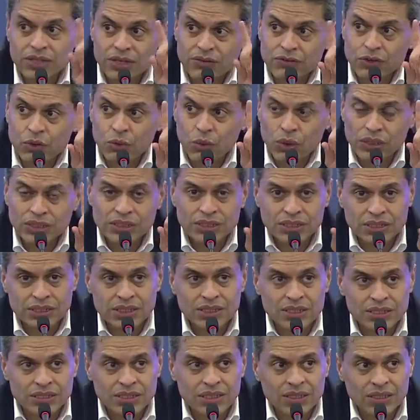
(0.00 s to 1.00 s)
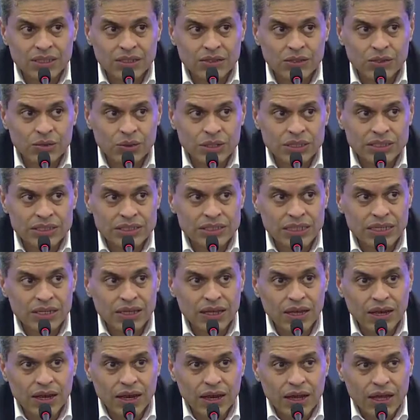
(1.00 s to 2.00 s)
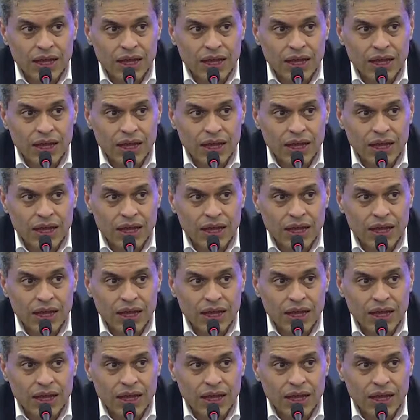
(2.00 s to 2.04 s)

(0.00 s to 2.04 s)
I'll give you one statistic that you can see.